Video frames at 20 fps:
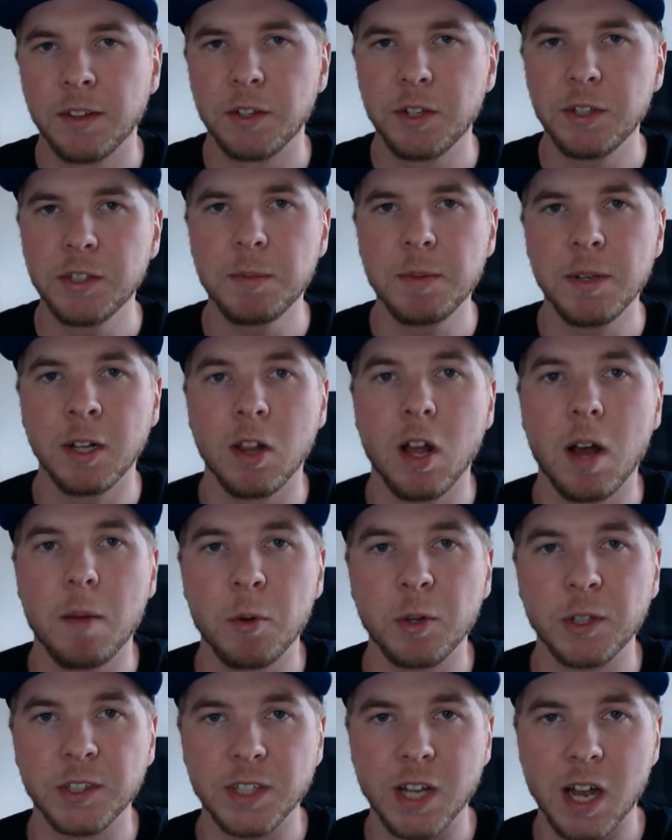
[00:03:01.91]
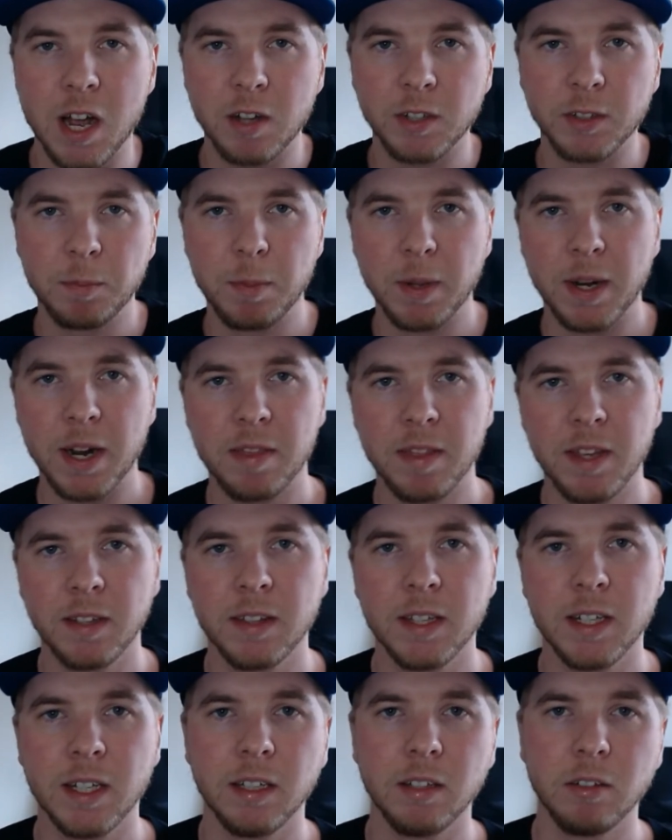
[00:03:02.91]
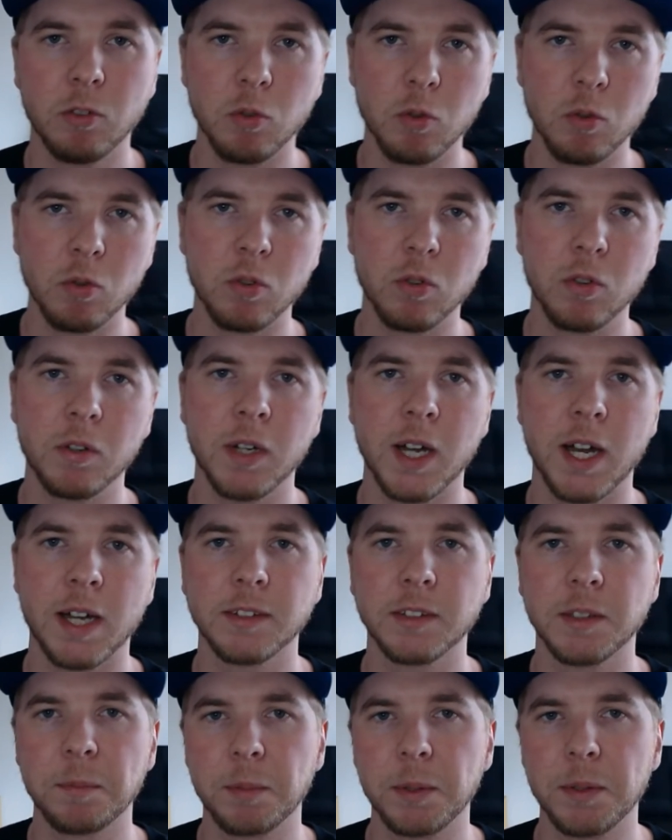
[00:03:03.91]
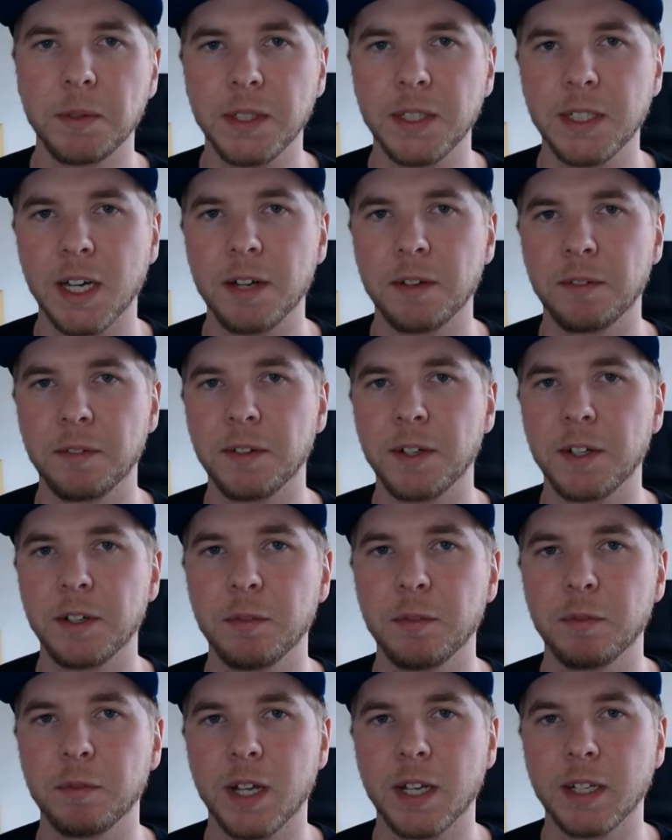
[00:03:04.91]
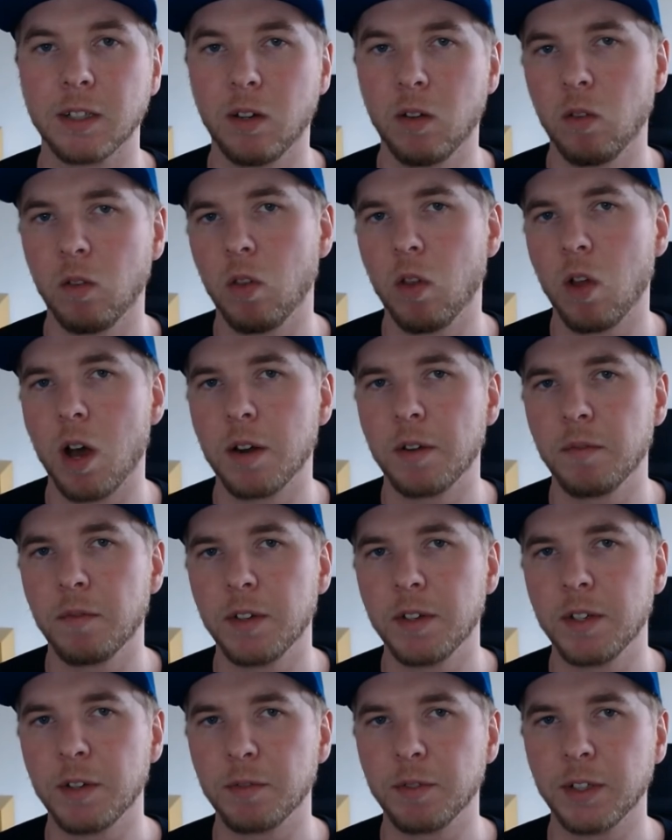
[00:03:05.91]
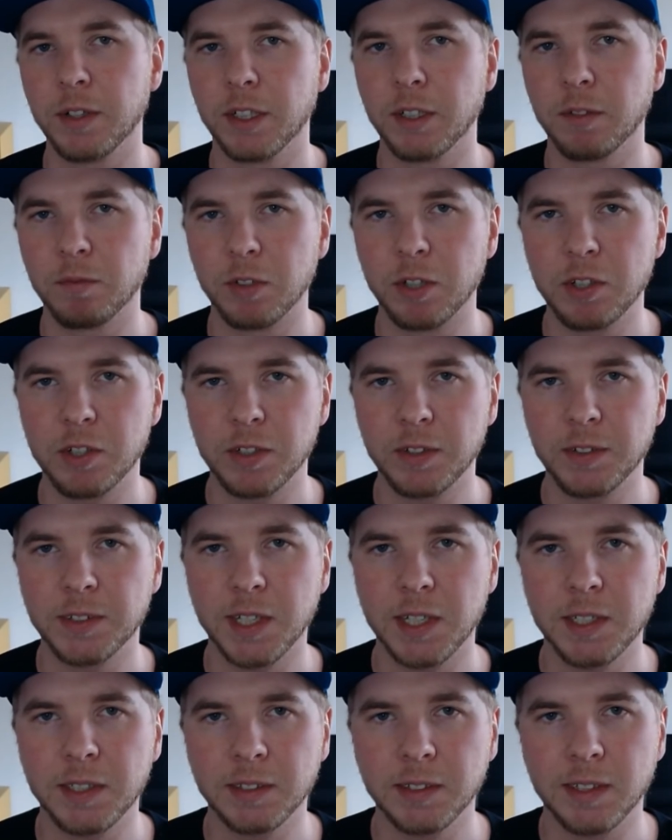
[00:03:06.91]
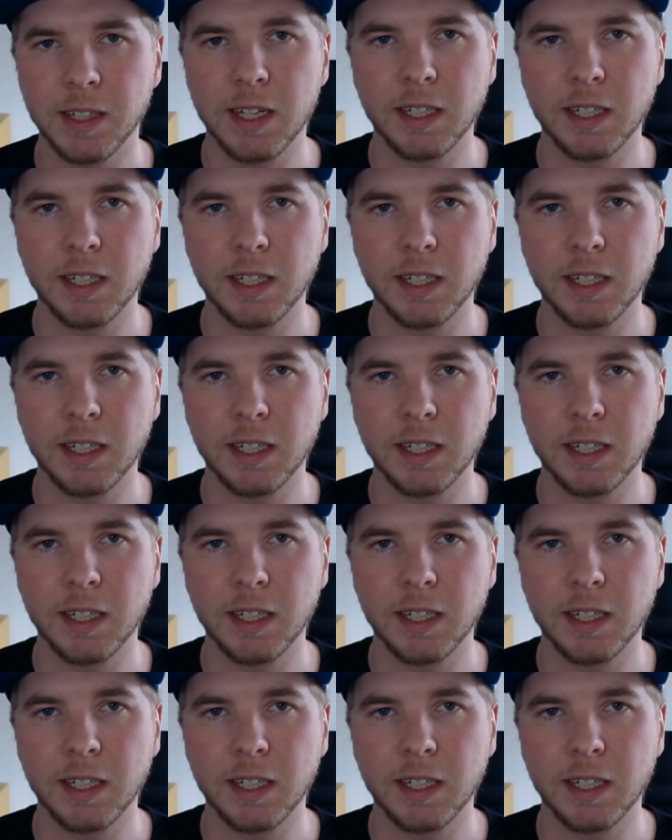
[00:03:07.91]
There used to be a lot more styles, but I think that Google has completely gotten rid like a lot of the different conversion settings.